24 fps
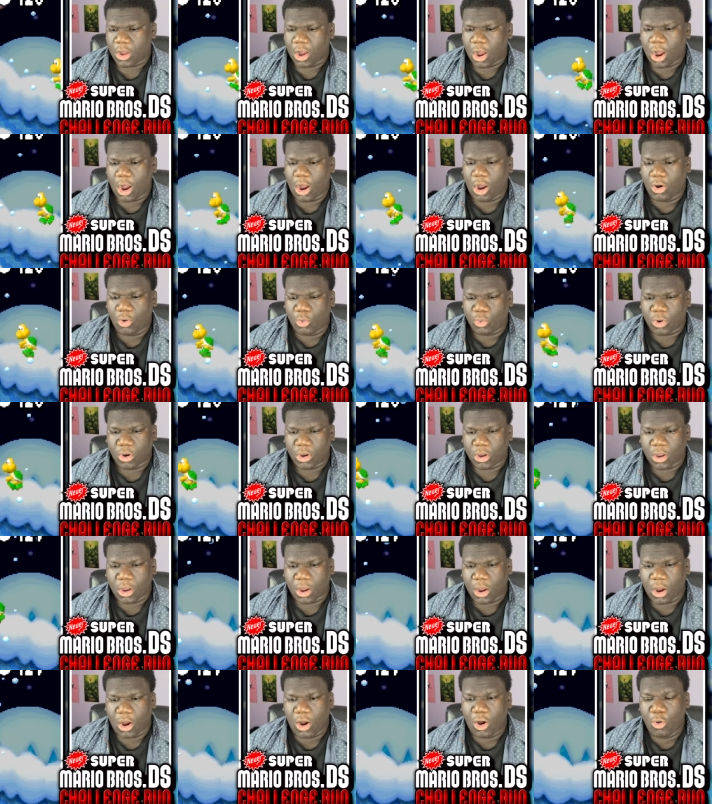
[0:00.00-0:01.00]
Oh!
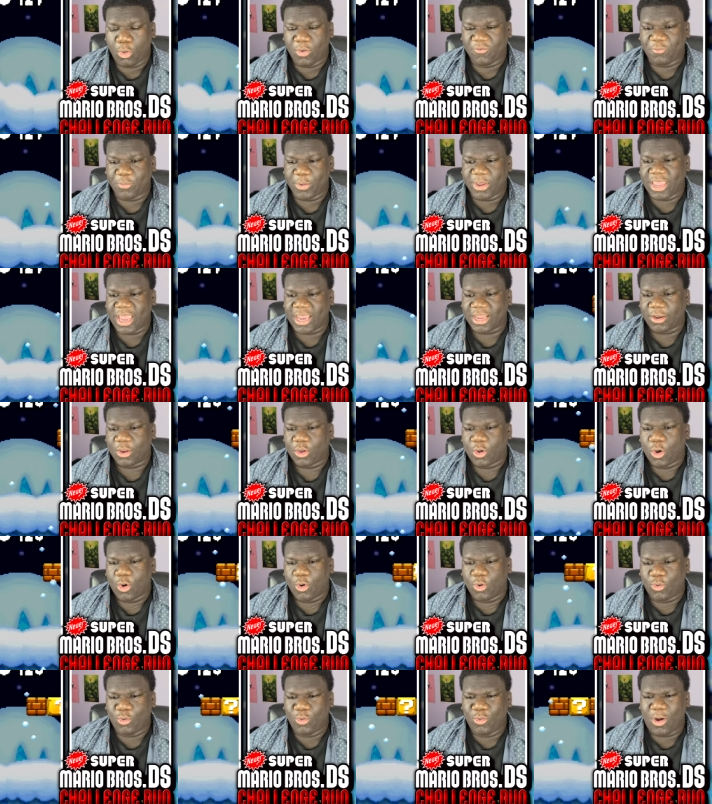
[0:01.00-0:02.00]
Oh, if we get,
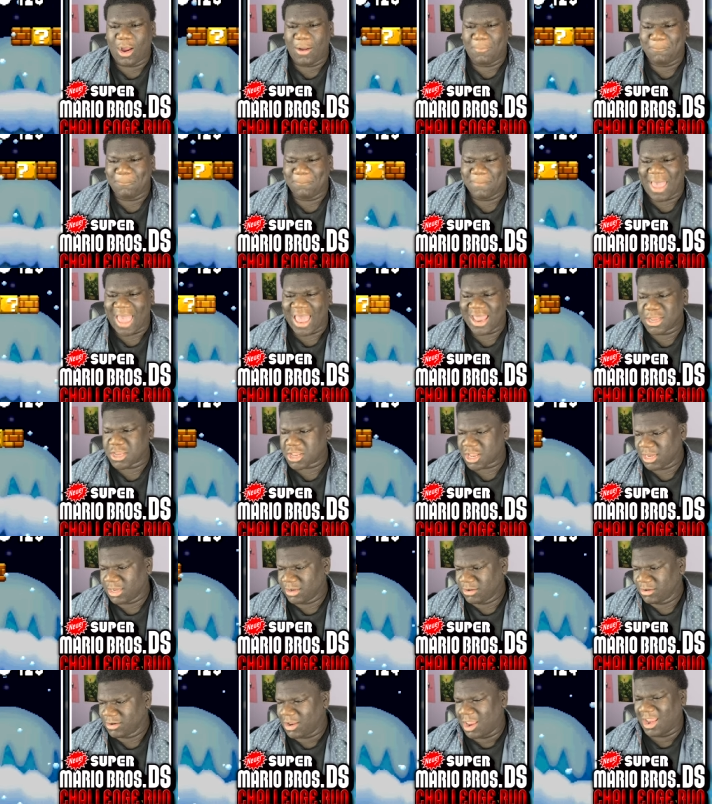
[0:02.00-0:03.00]
oh, imagine
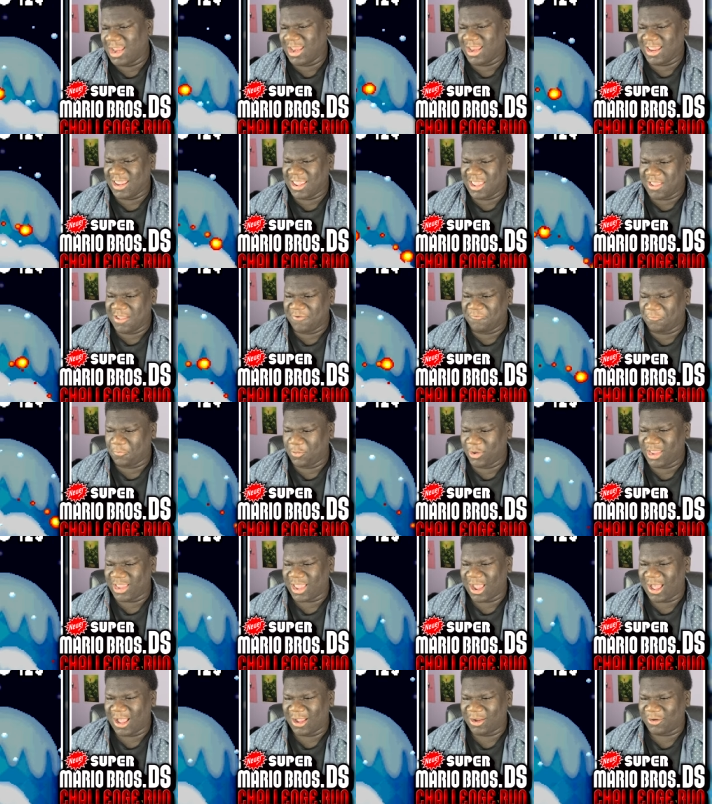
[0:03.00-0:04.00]
if we
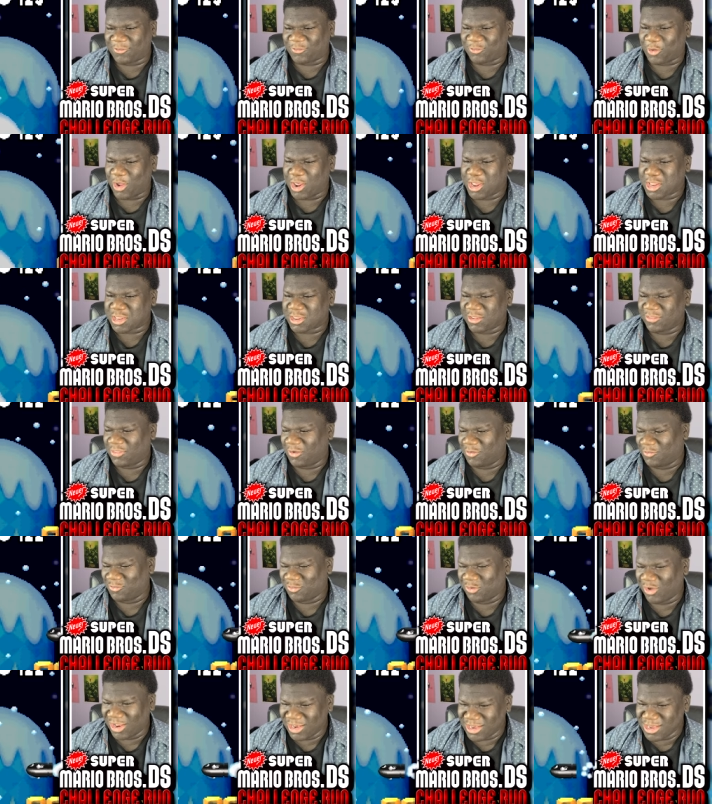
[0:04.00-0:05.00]
got crushed and the
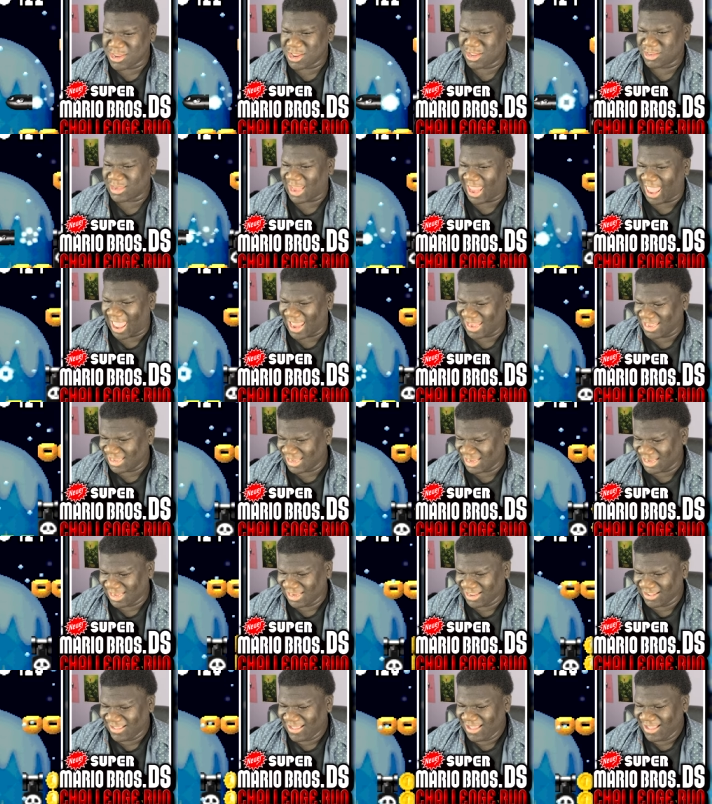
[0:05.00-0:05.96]
run just ended.